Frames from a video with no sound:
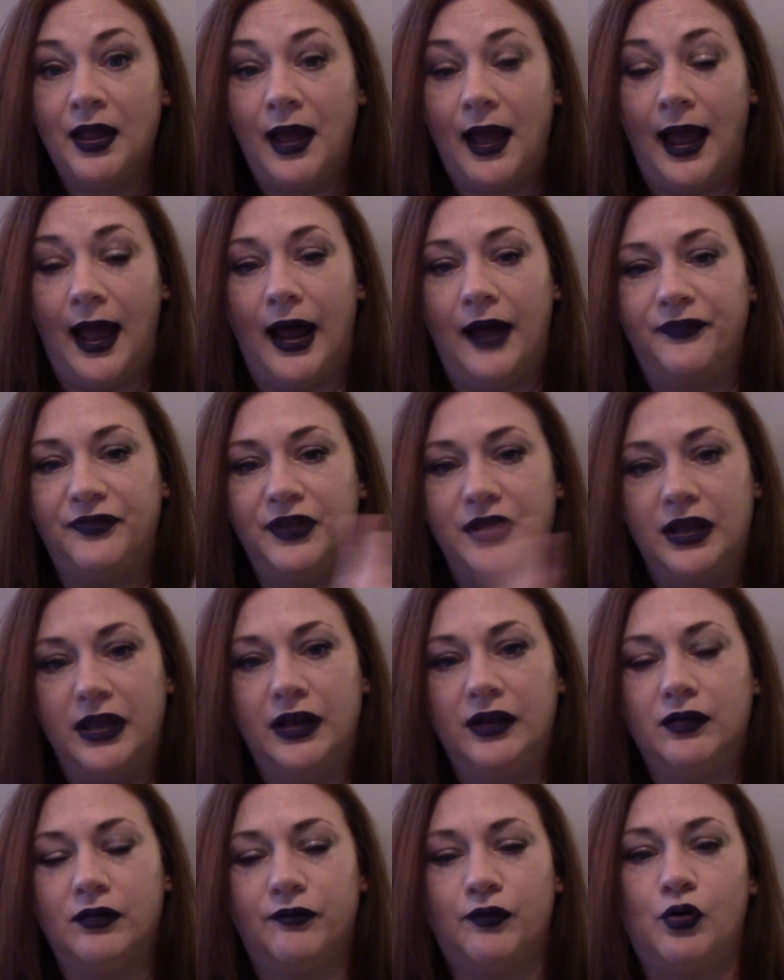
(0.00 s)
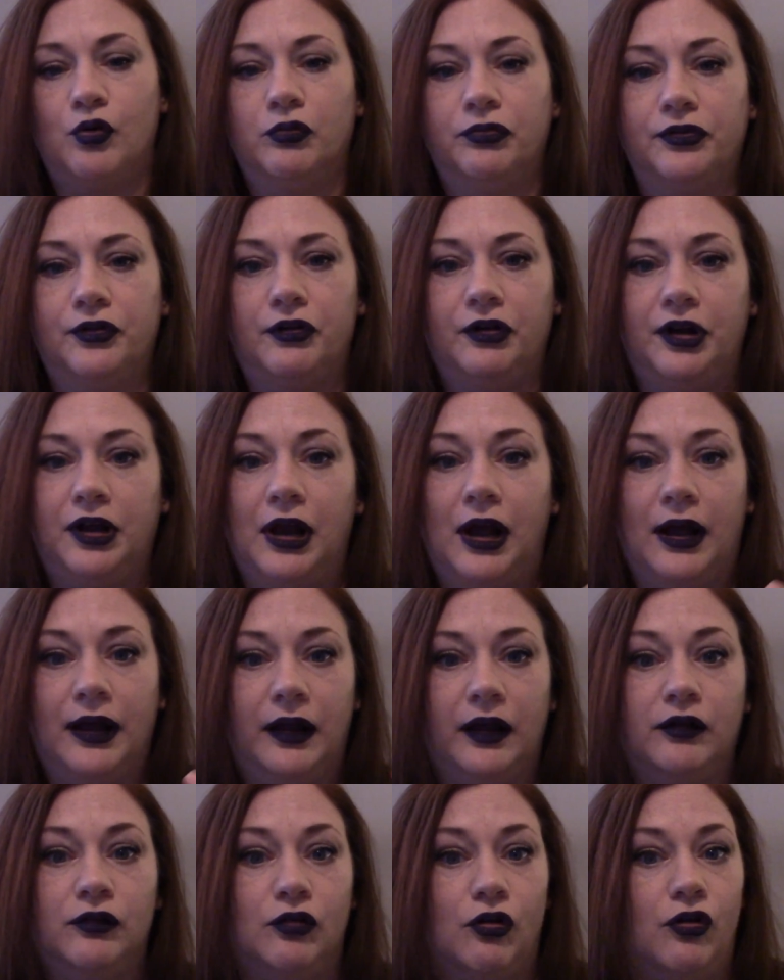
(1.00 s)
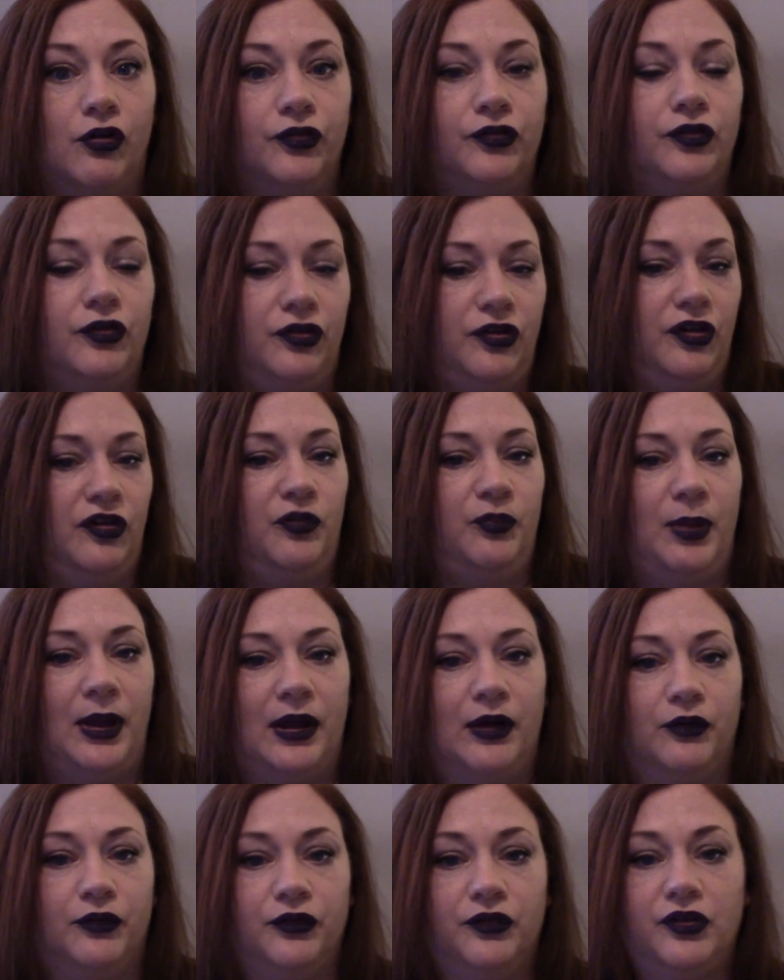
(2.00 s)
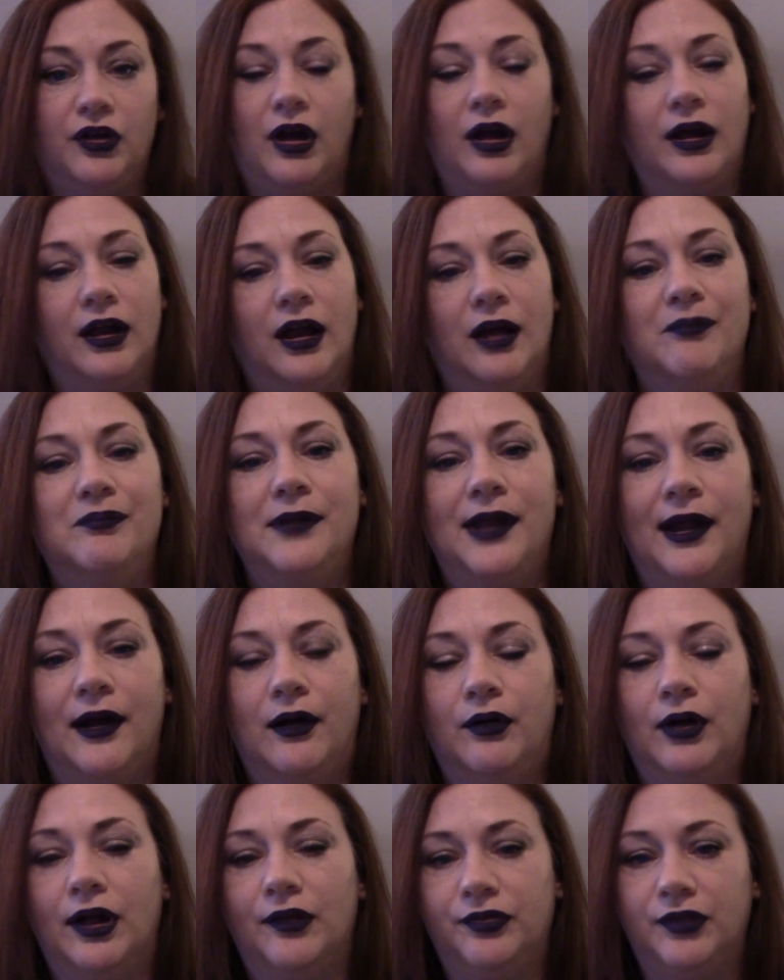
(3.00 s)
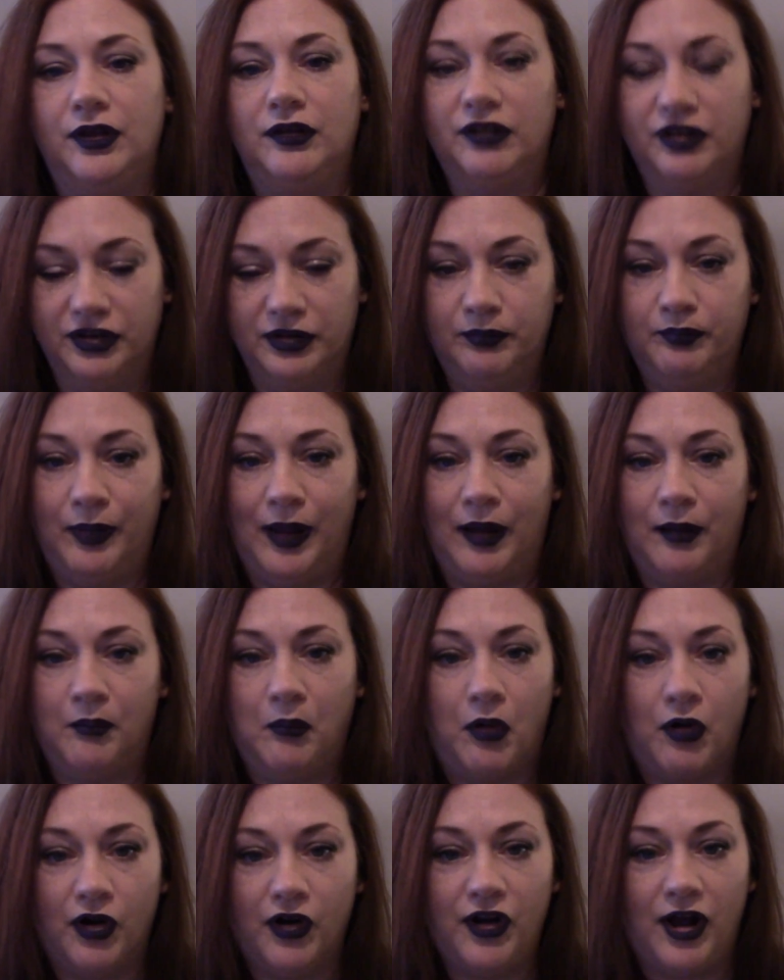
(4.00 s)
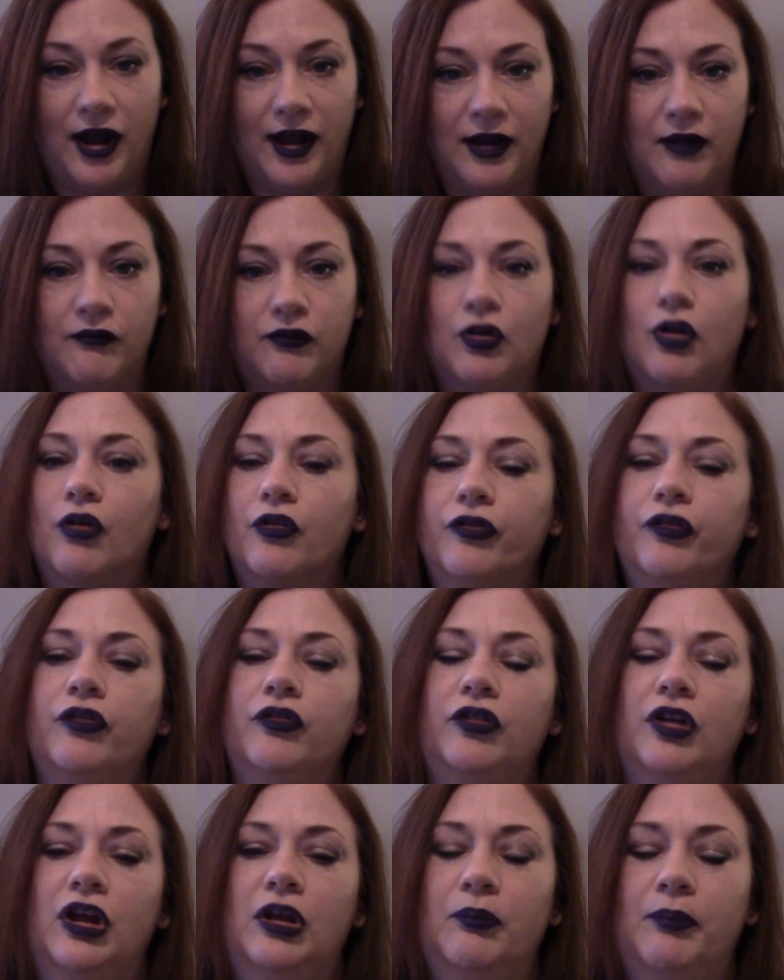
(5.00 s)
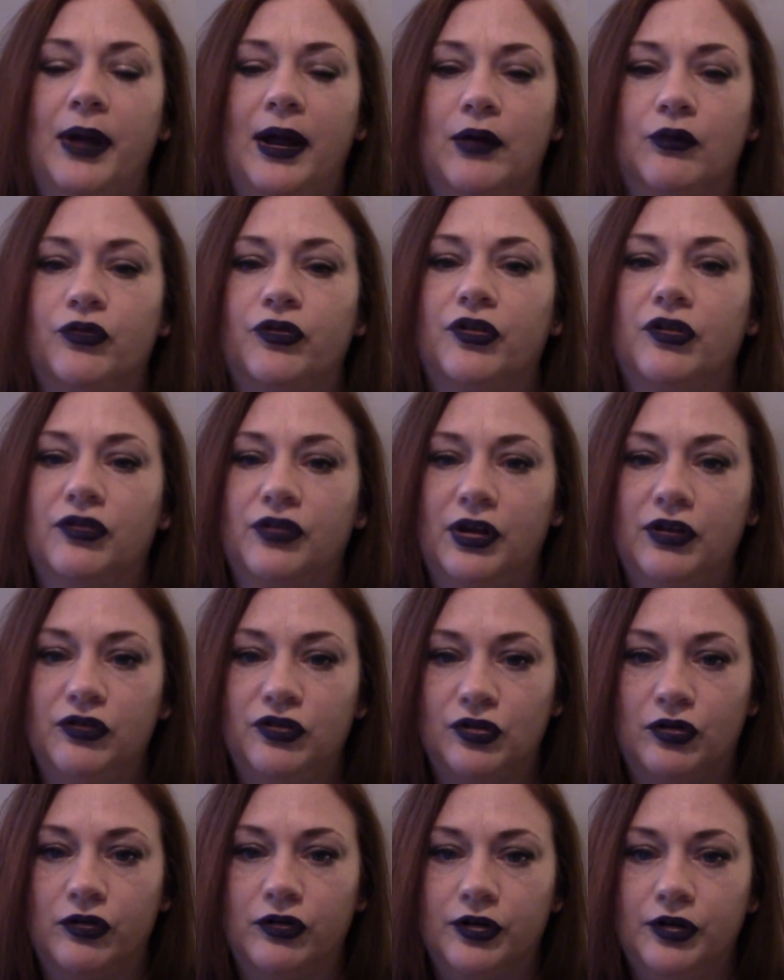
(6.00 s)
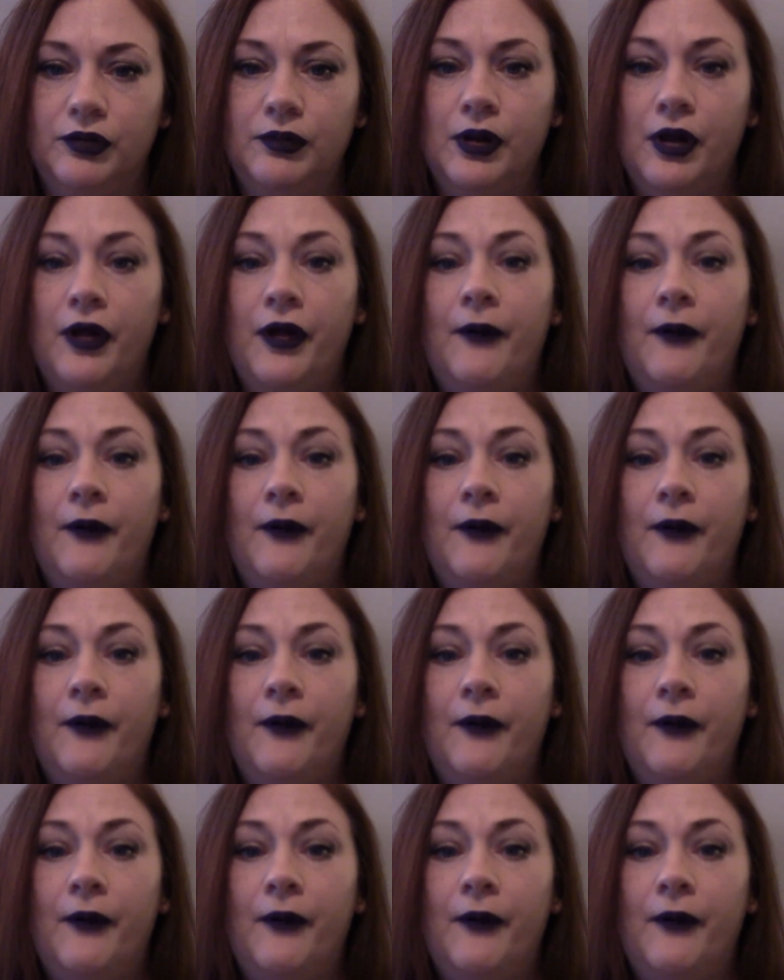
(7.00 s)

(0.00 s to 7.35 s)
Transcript: at the end of Whole 30, I had lost six pounds. I am now at the 10 pound mark. I have lost 10 pounds since I started.